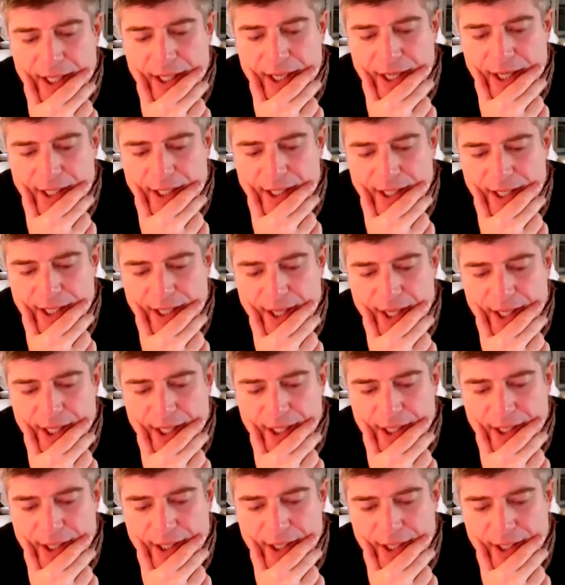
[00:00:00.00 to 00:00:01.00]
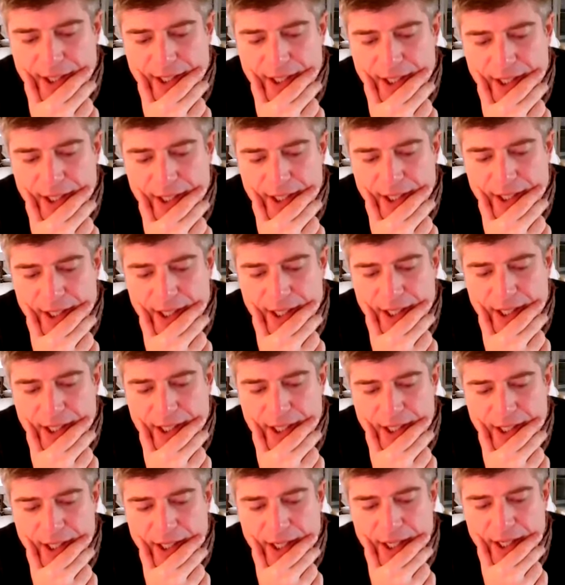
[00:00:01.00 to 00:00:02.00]
an der Zeit,
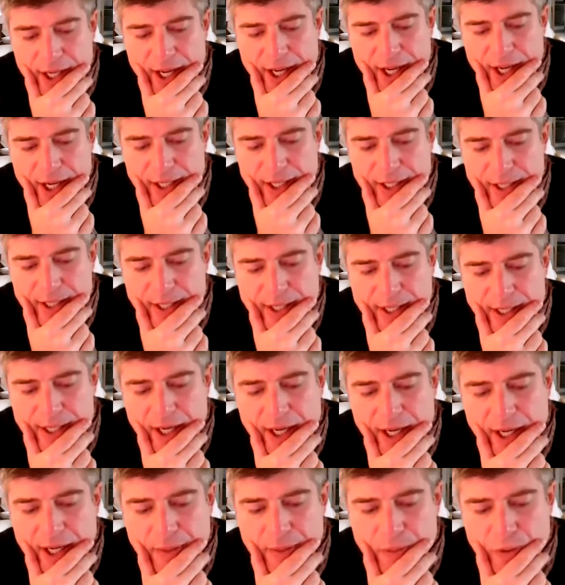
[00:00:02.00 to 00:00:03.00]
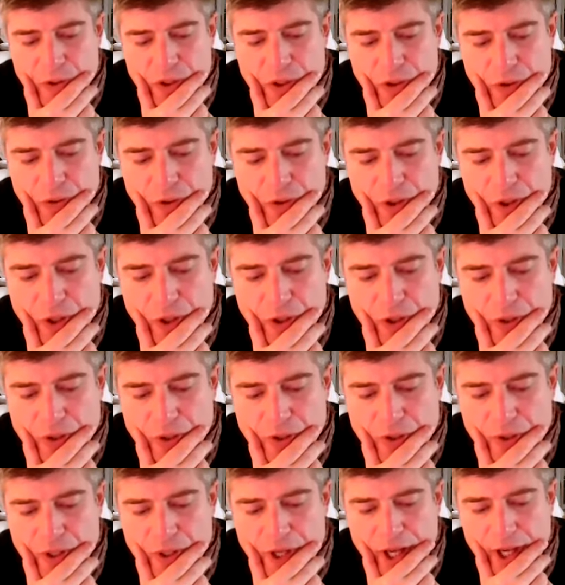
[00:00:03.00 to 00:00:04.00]
in dein Herzensheim
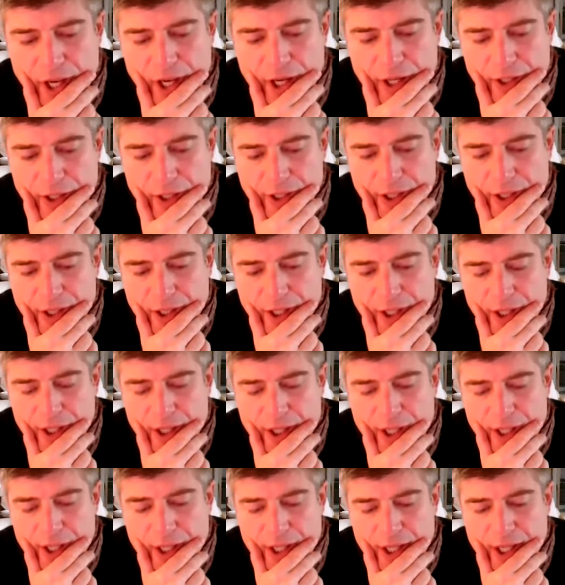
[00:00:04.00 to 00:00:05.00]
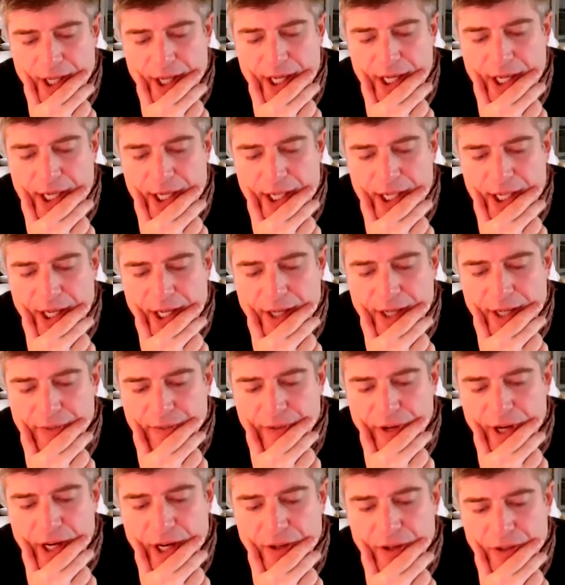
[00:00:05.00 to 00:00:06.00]
zurückzukehren, in dein
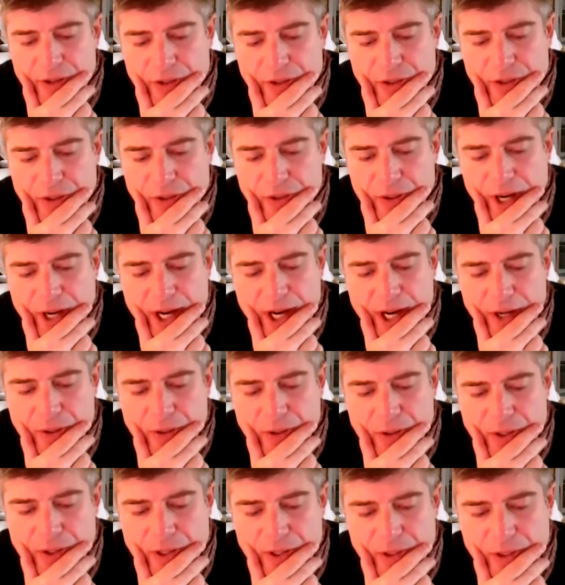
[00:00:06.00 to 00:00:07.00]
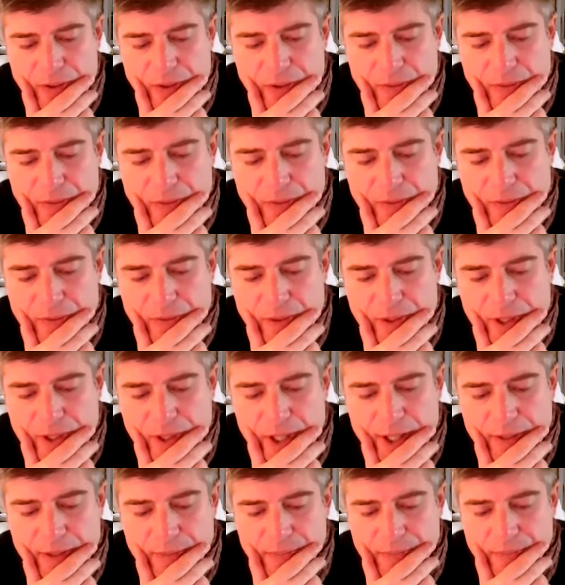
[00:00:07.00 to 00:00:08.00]
wahres Zuhause.
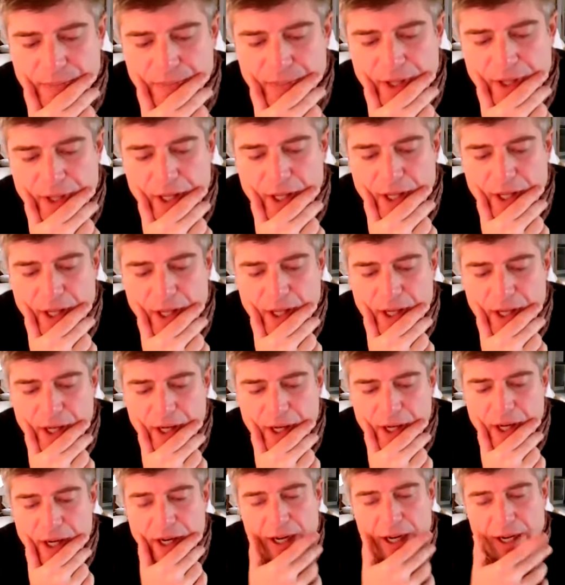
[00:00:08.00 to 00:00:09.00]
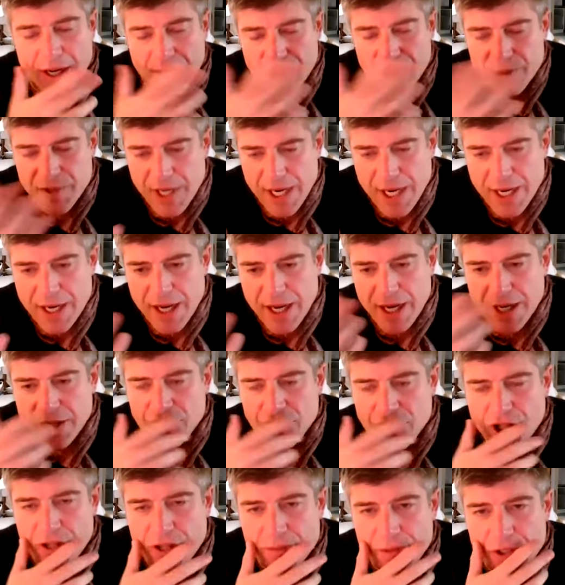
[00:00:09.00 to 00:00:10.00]
Yeah? And I'm saying that in
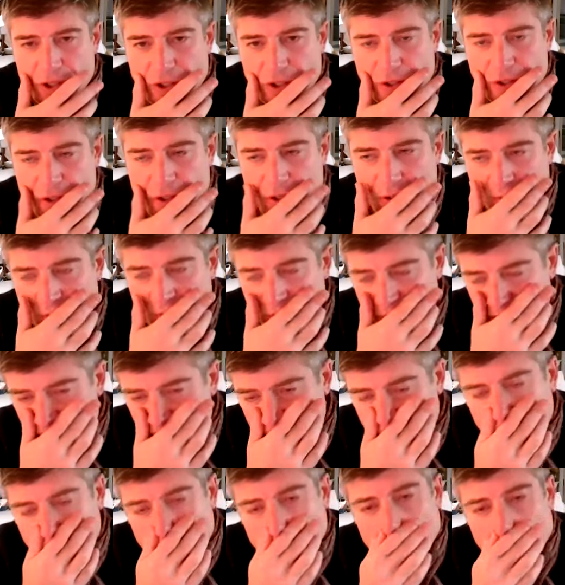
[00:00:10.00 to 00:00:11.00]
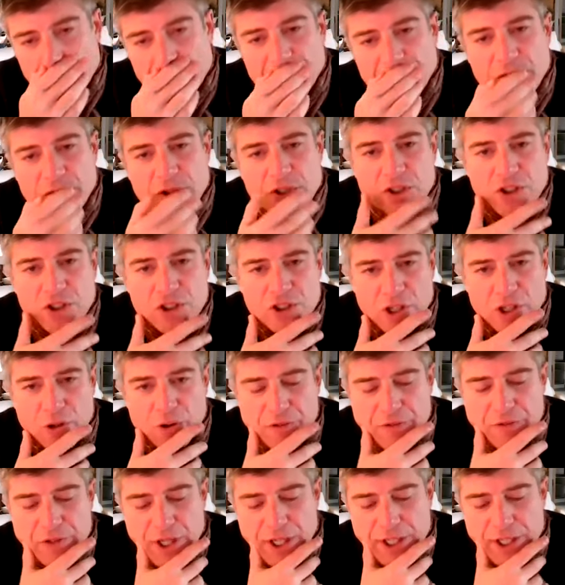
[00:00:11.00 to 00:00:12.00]
German just to show
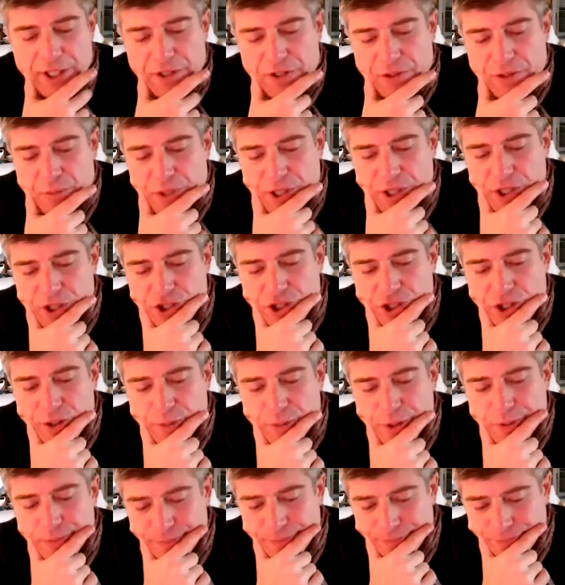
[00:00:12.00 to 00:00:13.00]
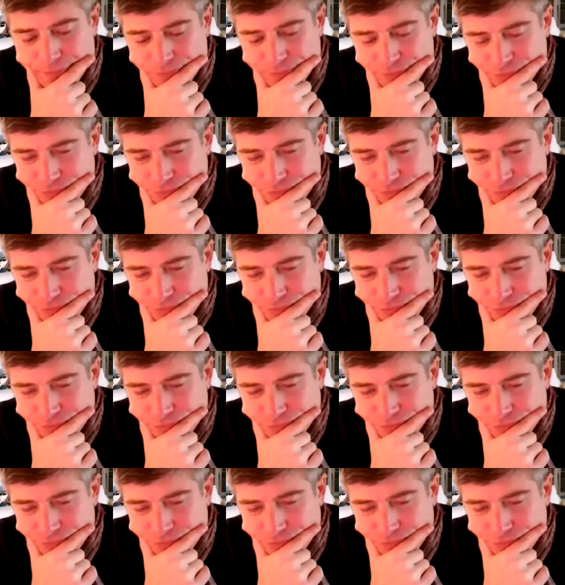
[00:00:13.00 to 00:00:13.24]
off that I can speak German.